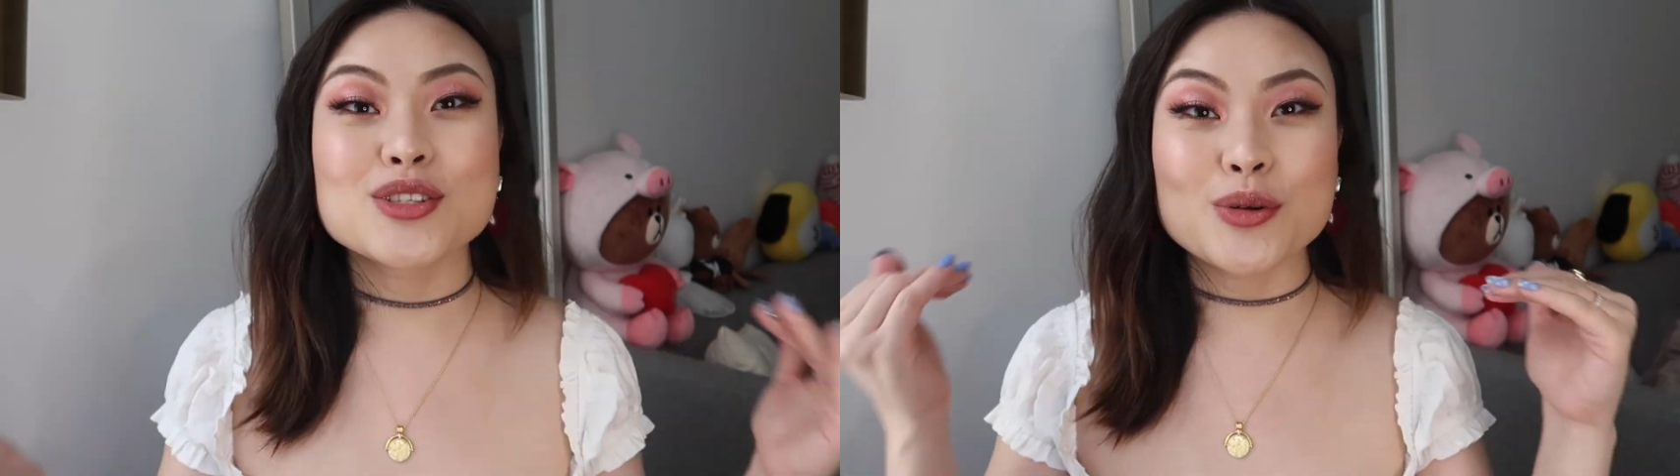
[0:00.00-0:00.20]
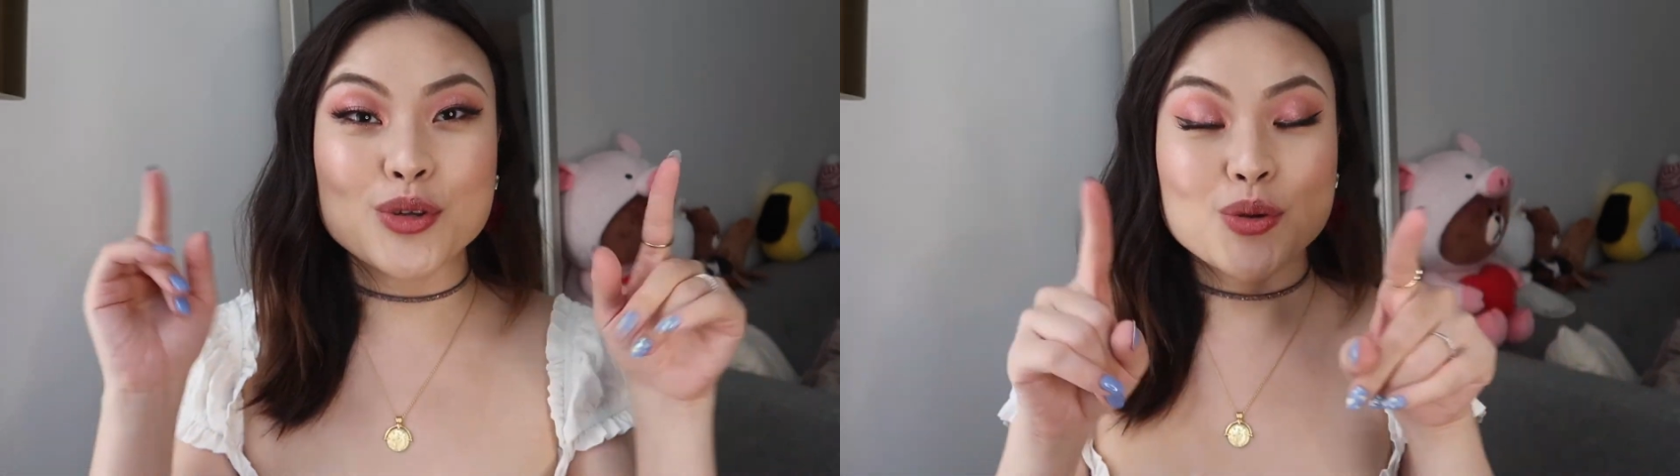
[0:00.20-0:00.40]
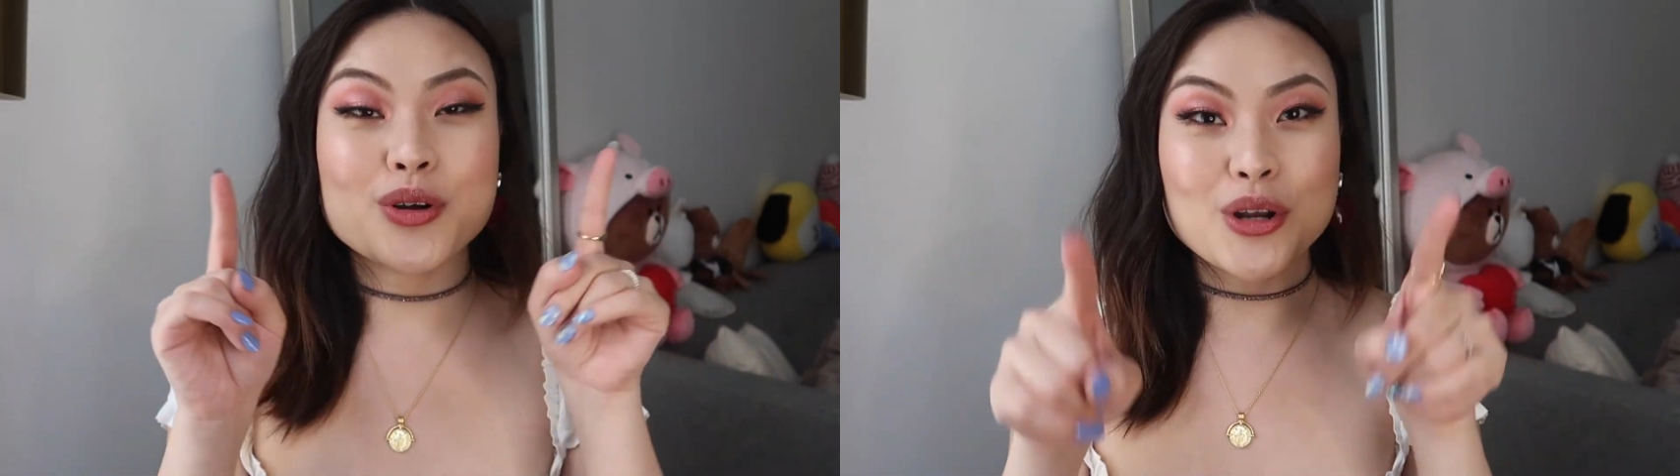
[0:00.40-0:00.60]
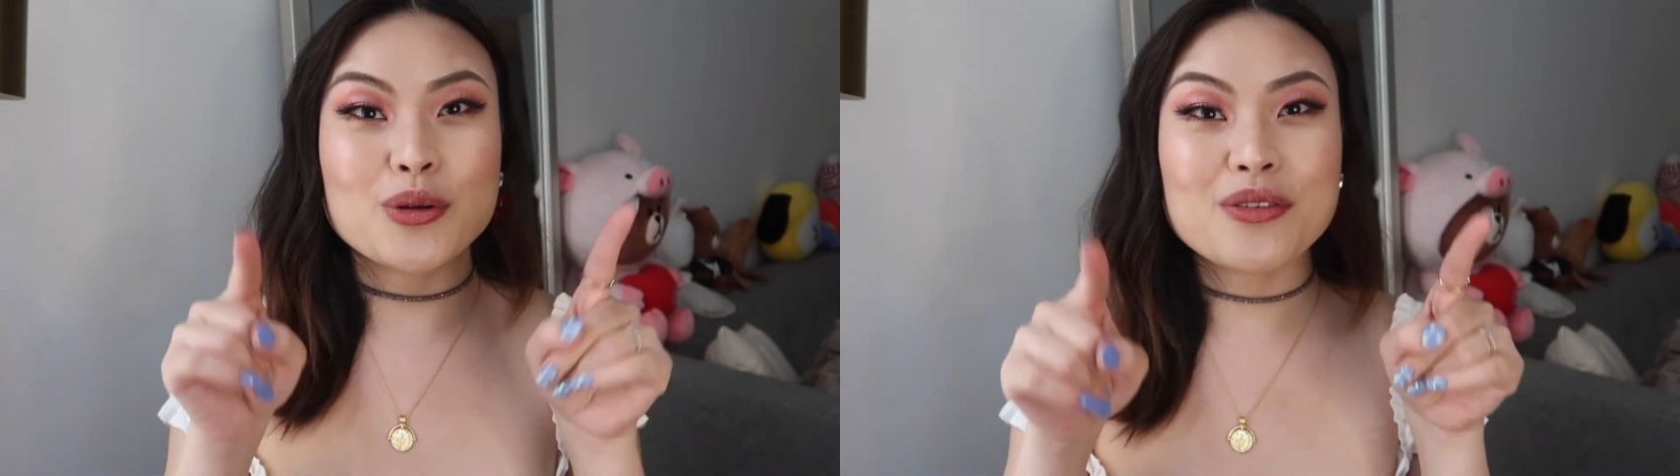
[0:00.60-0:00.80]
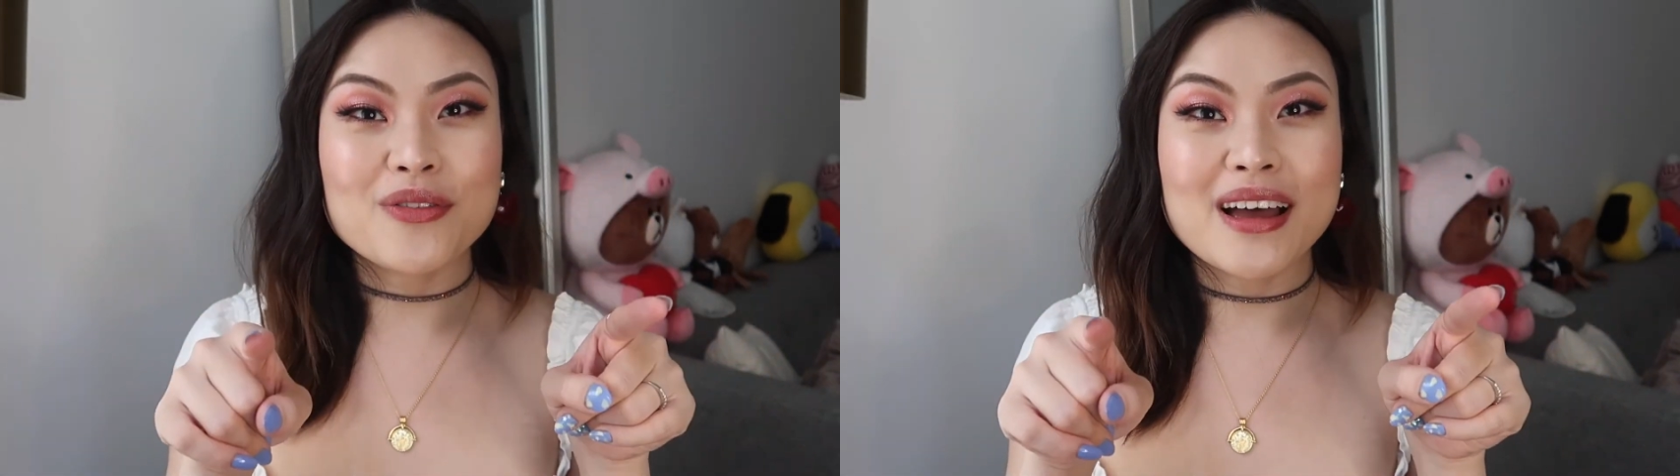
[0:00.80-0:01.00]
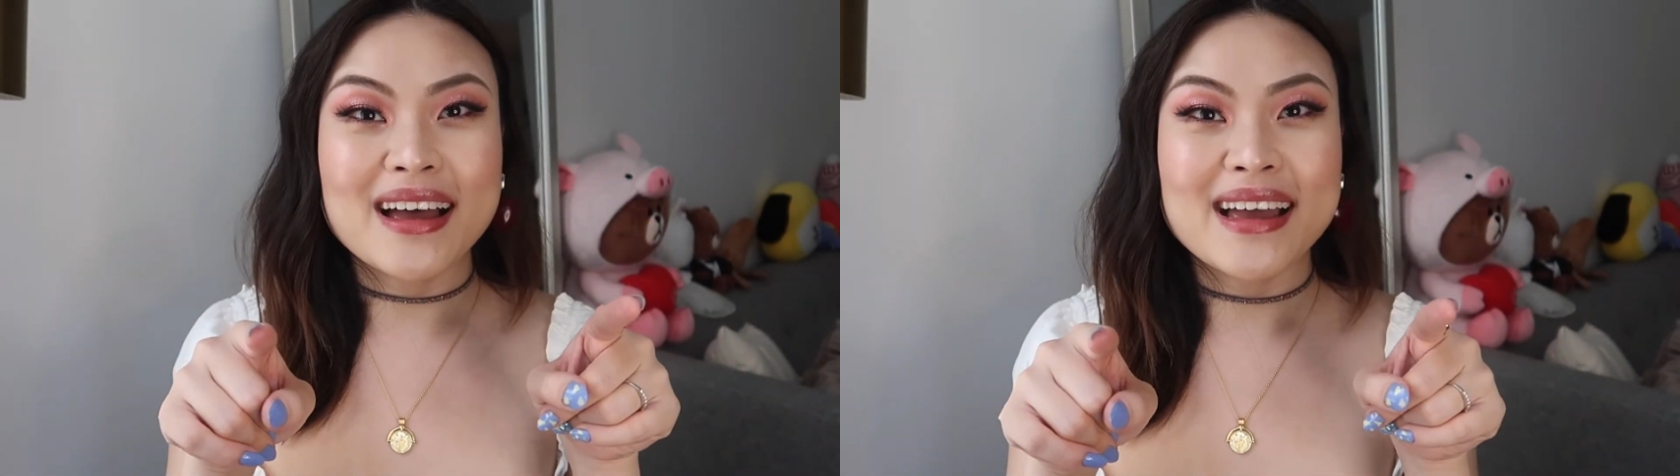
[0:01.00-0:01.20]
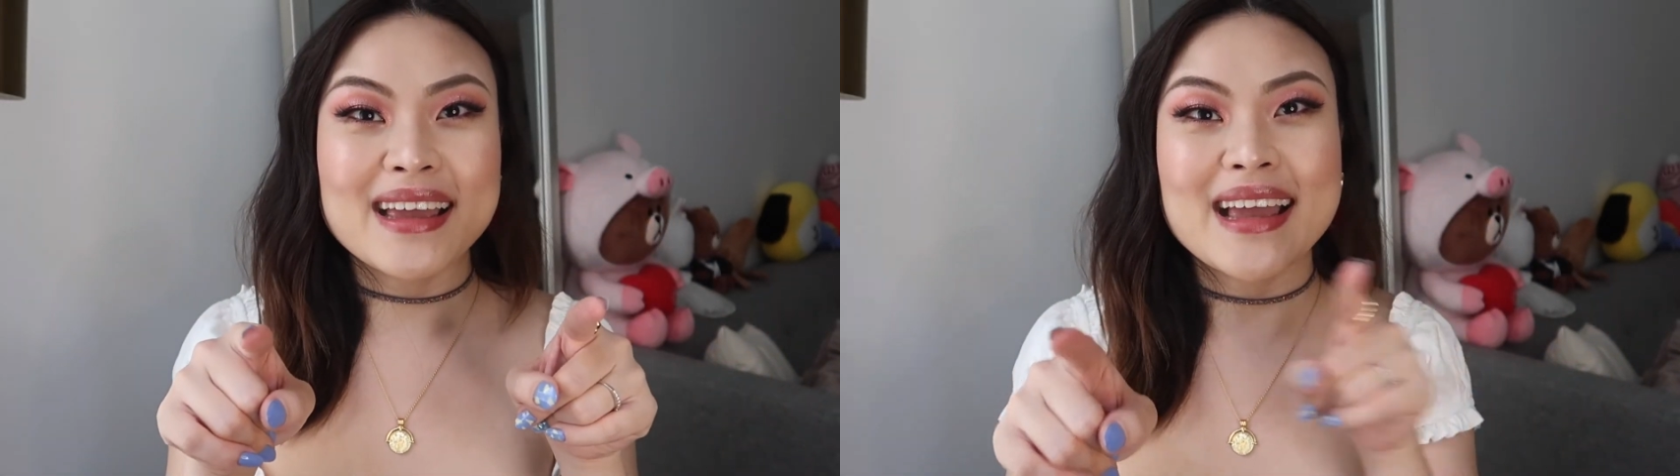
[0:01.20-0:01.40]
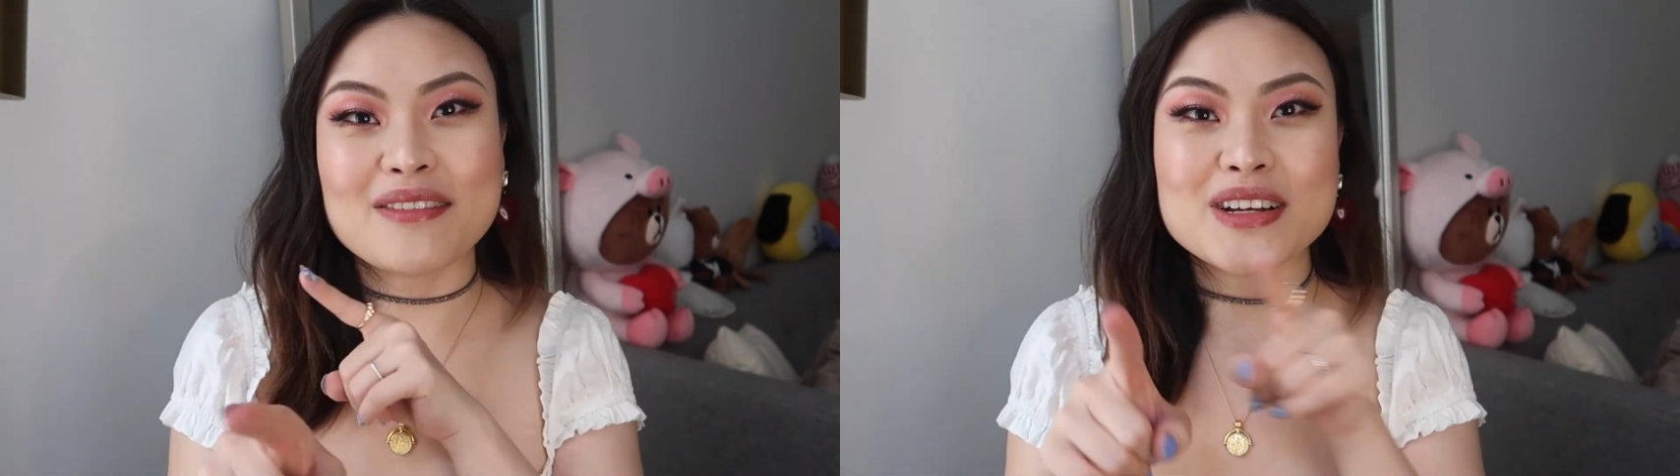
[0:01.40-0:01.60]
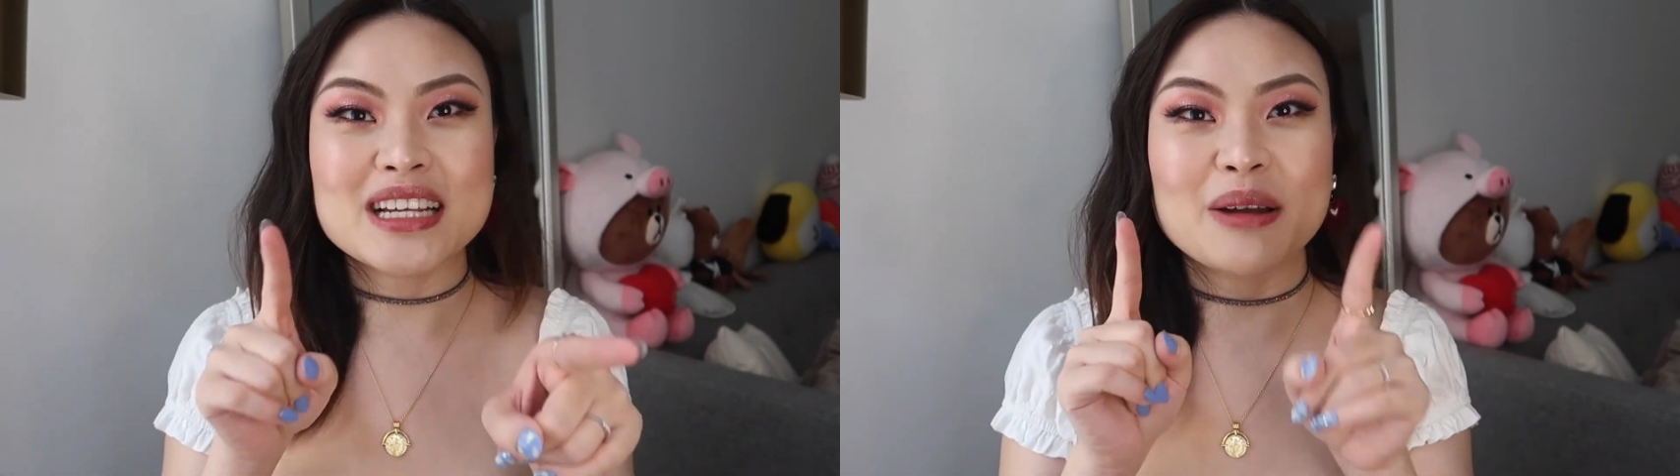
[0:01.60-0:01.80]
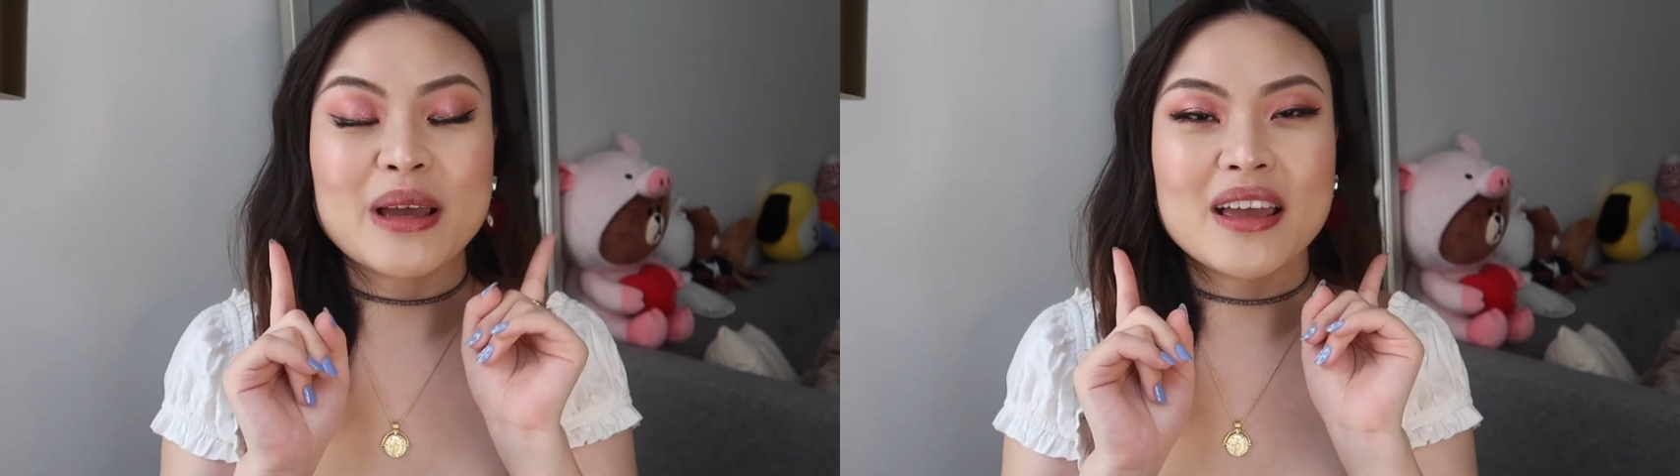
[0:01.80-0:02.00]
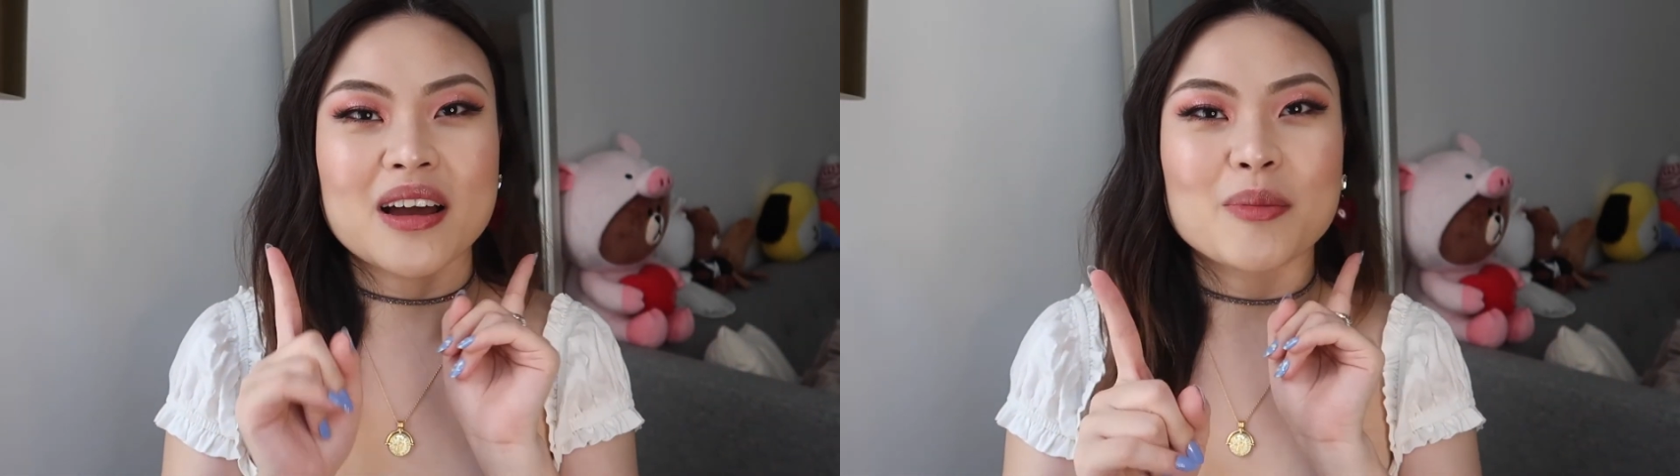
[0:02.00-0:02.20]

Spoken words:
so you are notified every time I